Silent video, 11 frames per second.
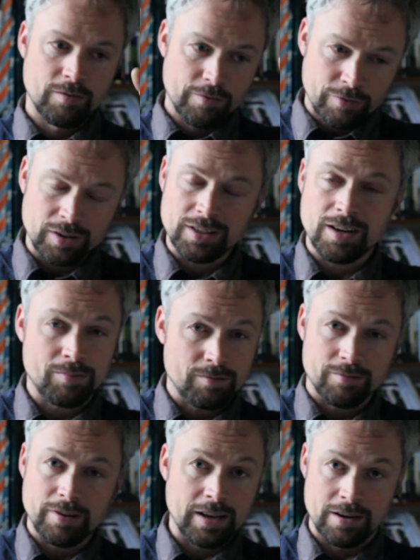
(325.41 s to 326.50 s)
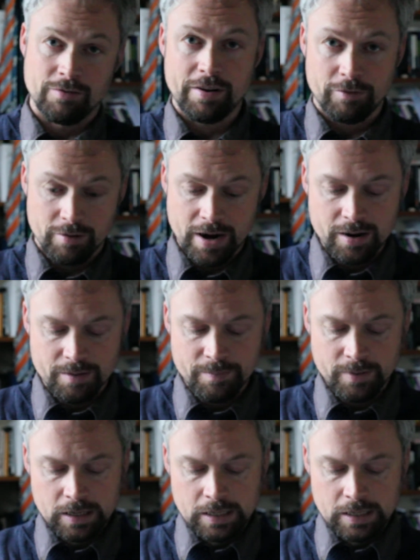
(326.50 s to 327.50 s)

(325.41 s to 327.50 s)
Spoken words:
for example, in a referendum,